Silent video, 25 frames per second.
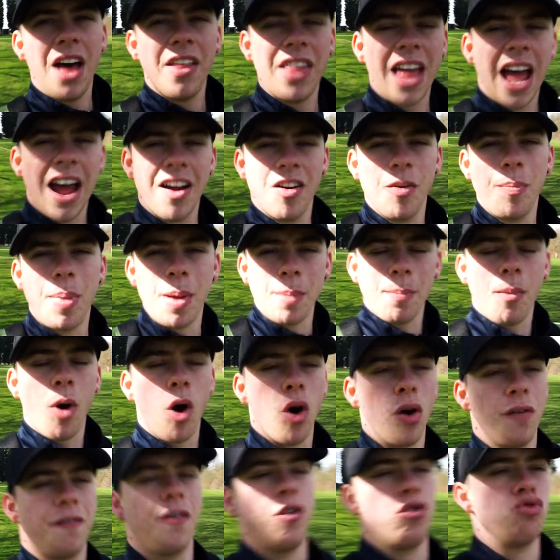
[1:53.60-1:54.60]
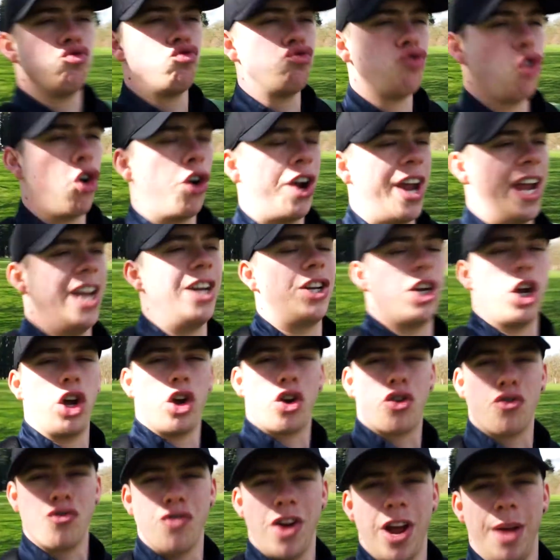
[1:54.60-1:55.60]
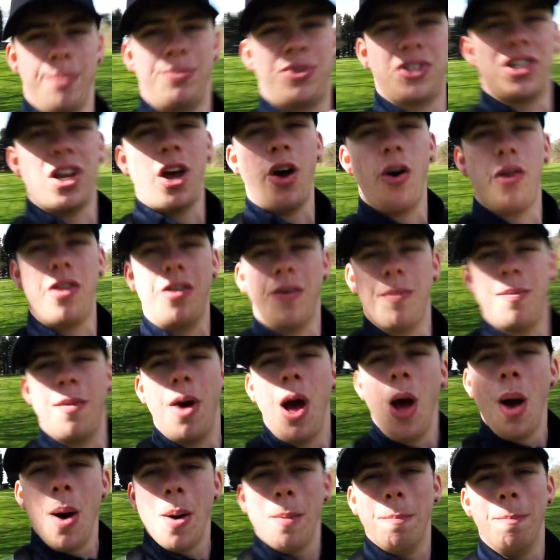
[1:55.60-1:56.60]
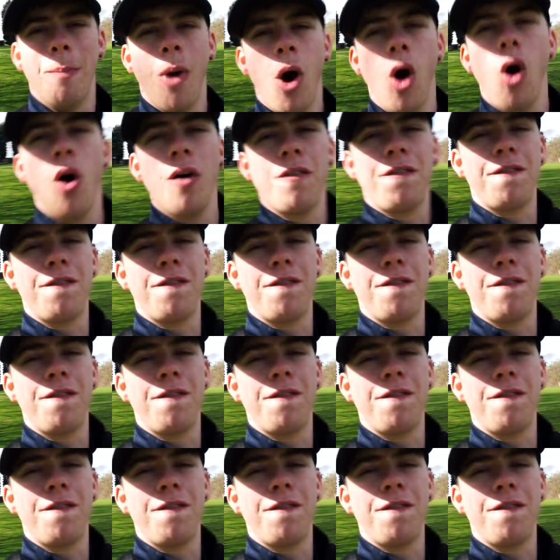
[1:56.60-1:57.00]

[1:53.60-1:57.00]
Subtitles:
they are a bit more of a rugged grip, so they're more